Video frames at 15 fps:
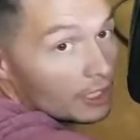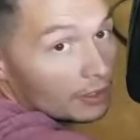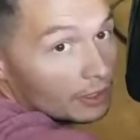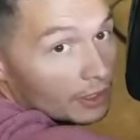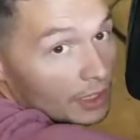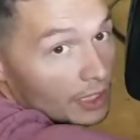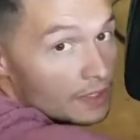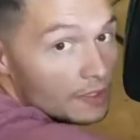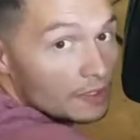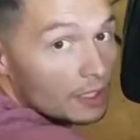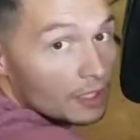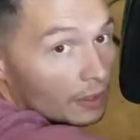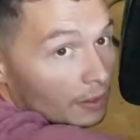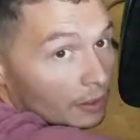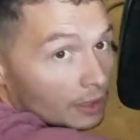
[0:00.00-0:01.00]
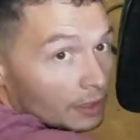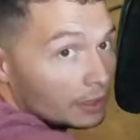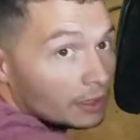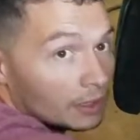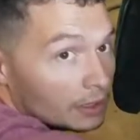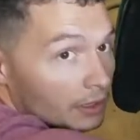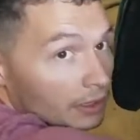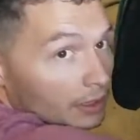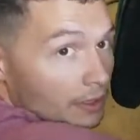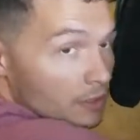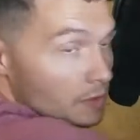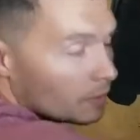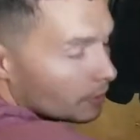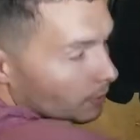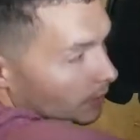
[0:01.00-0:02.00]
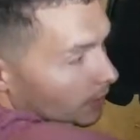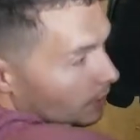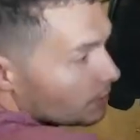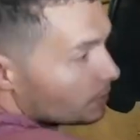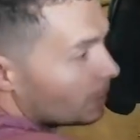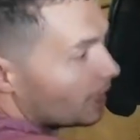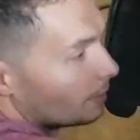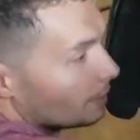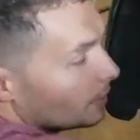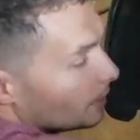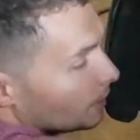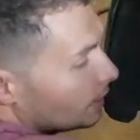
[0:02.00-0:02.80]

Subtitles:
of the grease, so it's worthwhile to swap it.